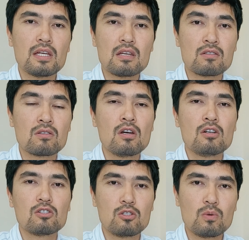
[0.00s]
is
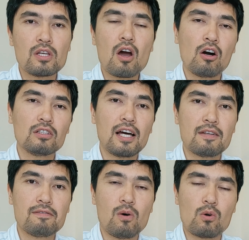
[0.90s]
doing online
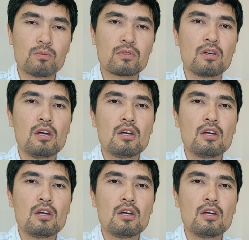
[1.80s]
forms.